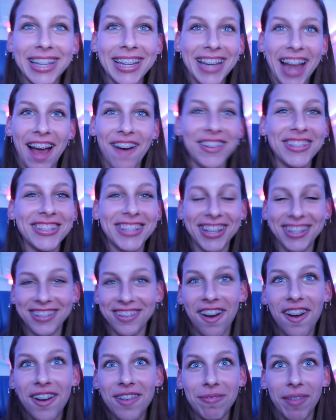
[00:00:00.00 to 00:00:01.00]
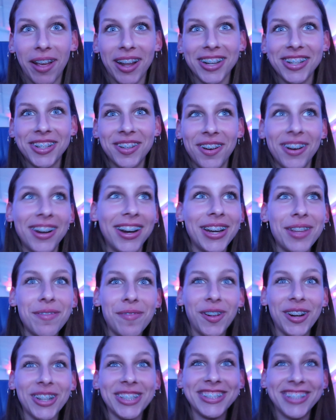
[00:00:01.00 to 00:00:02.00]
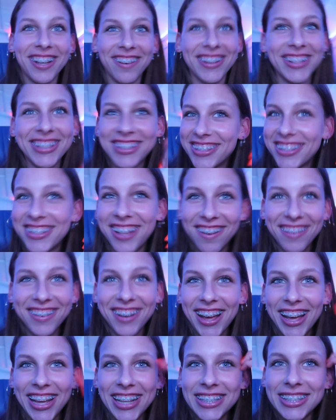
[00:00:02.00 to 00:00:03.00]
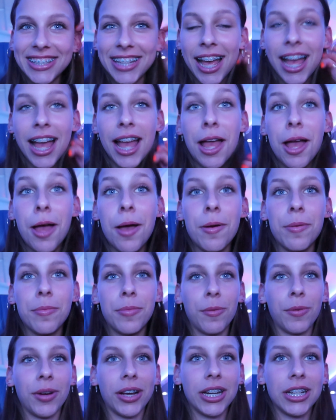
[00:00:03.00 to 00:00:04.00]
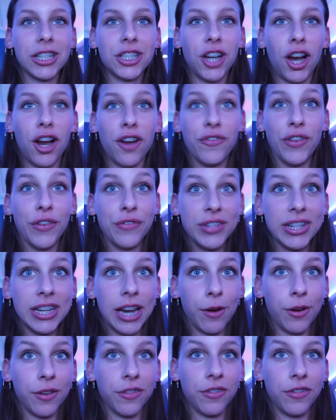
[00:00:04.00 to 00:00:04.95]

And now it's like not mandatory anymore. So it's so nice. Guys. But we're going to start our 15 hour